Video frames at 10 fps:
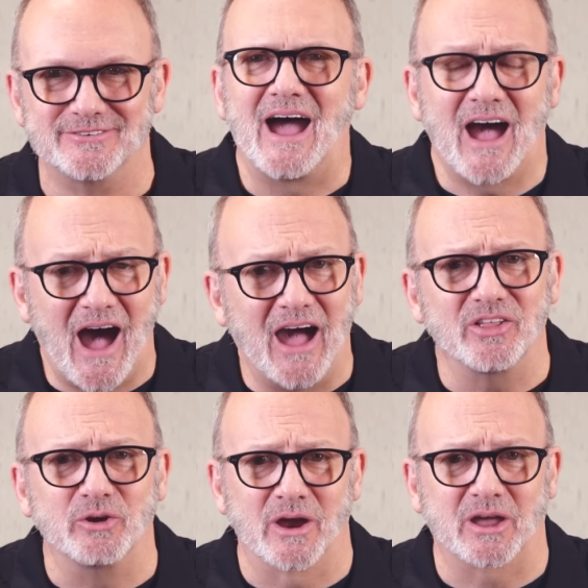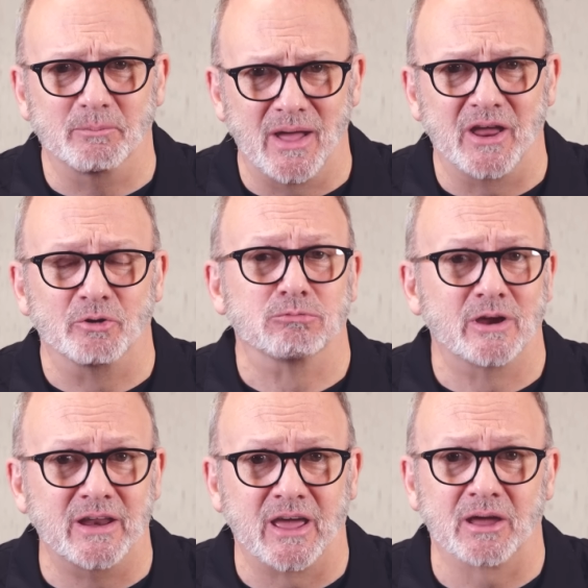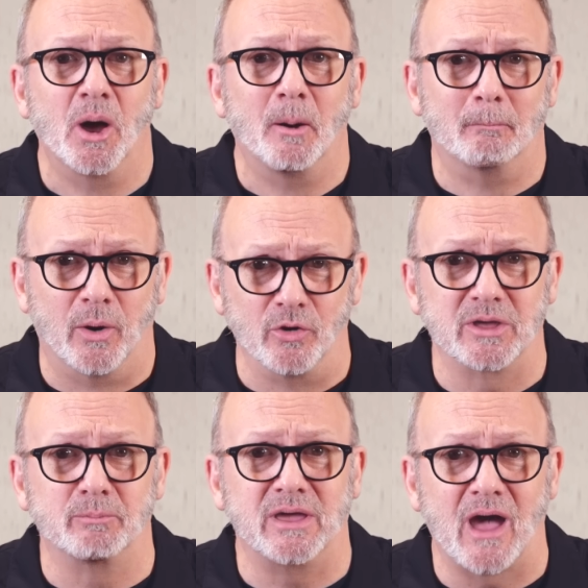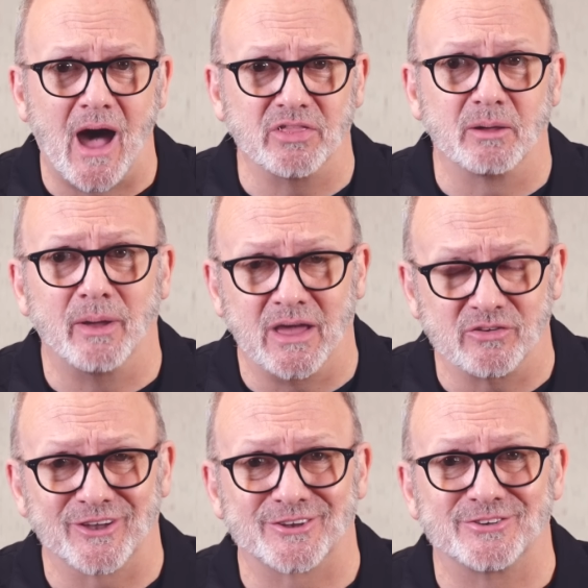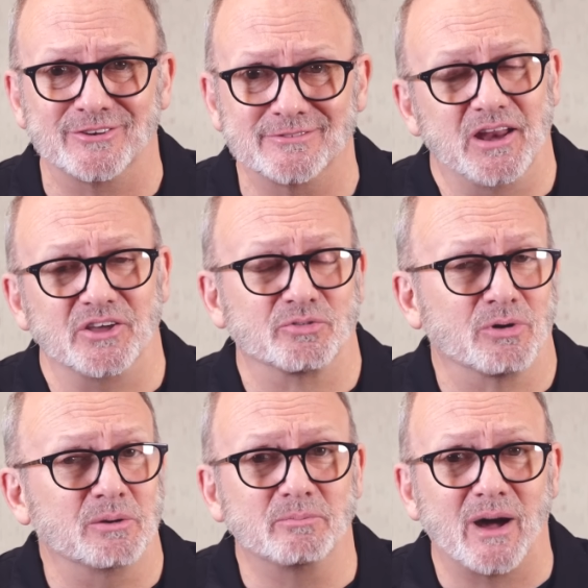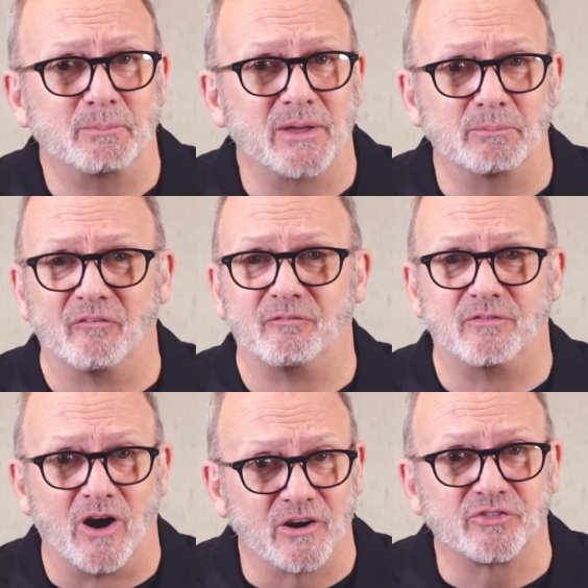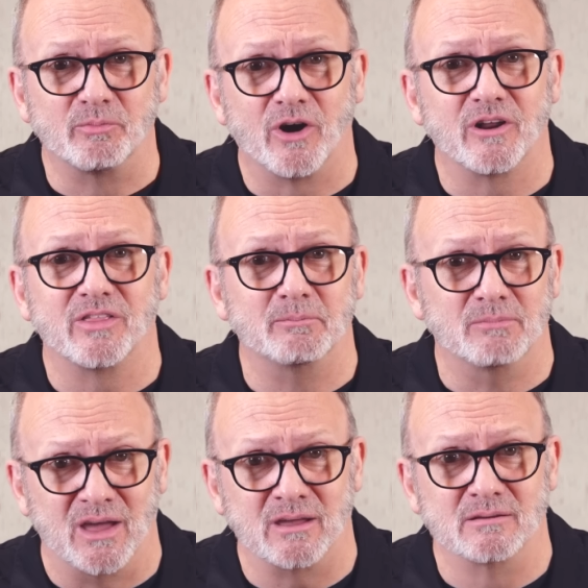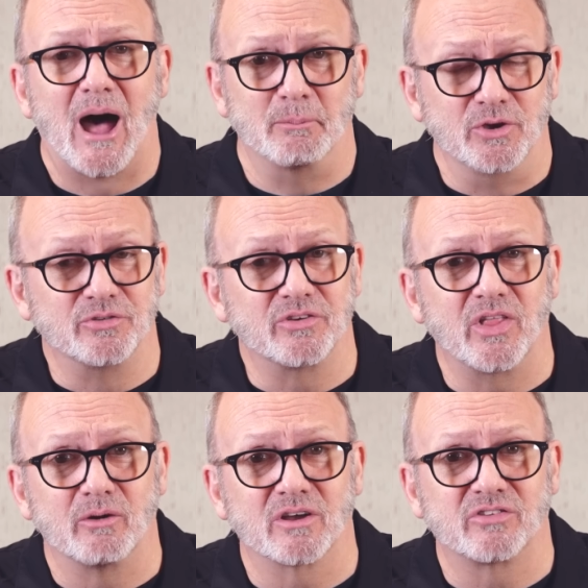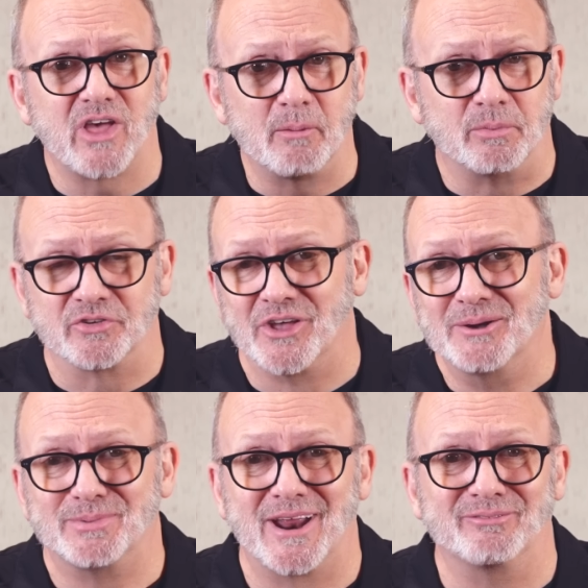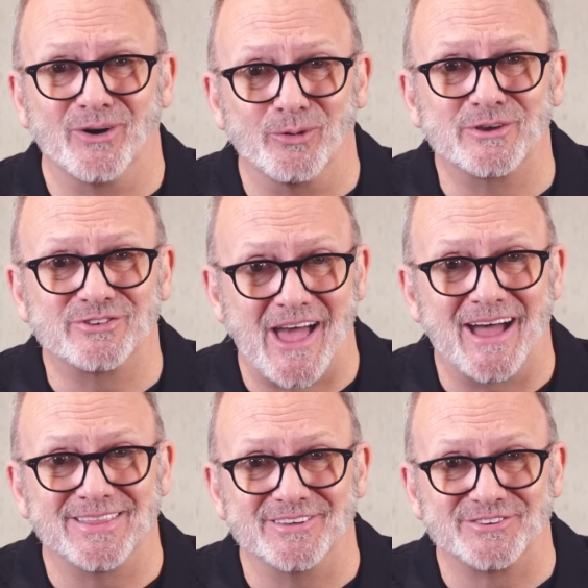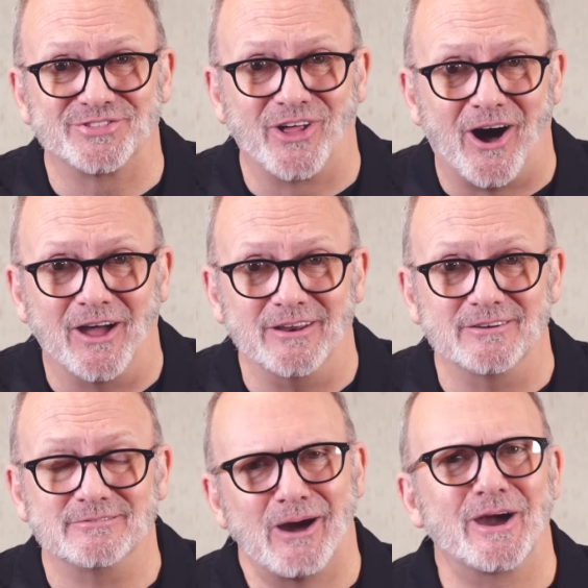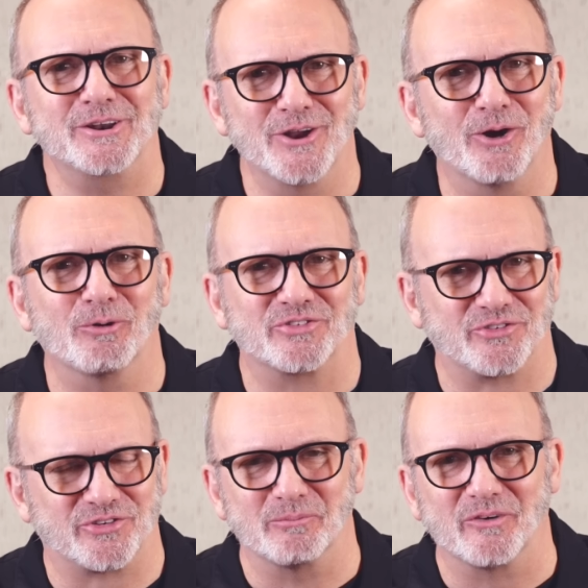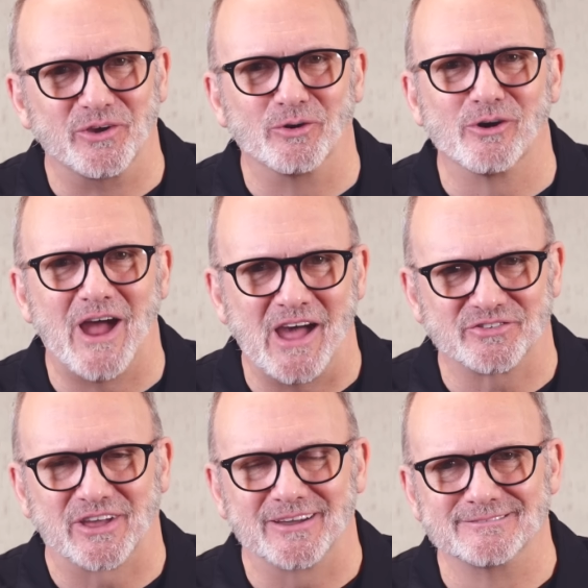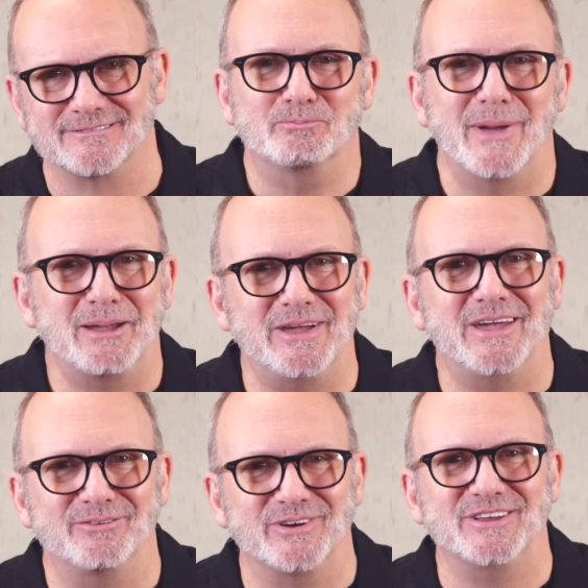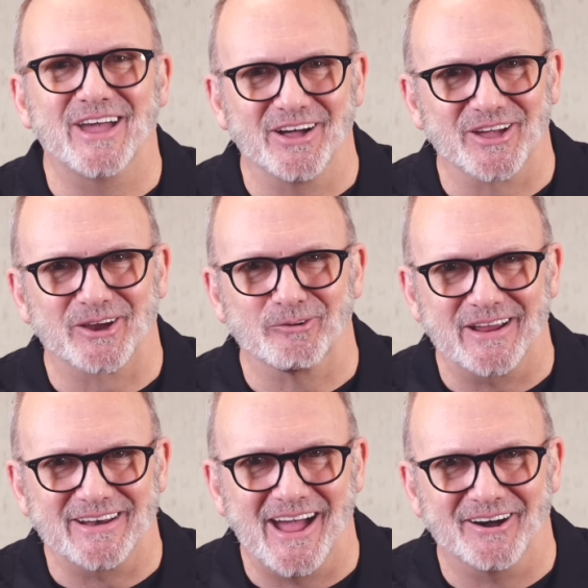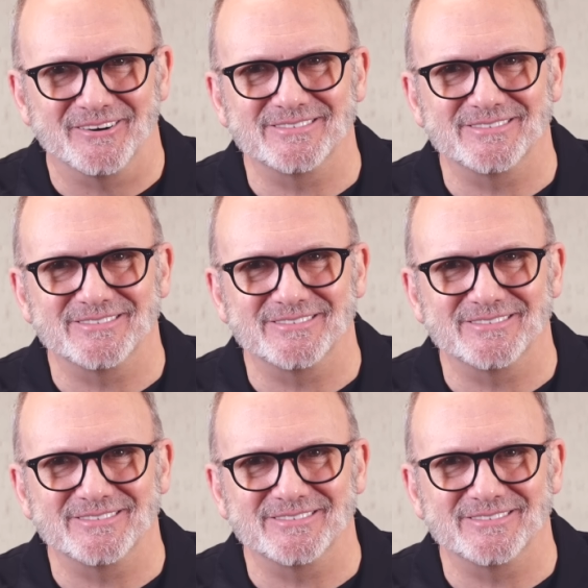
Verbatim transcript: I highly recommend reading Bowling Beyond the Basics. It is written by people far smarter than me. I'm using their examples, but I've always had this thought. Now I know what some of you are asking, maybe even yelling right now.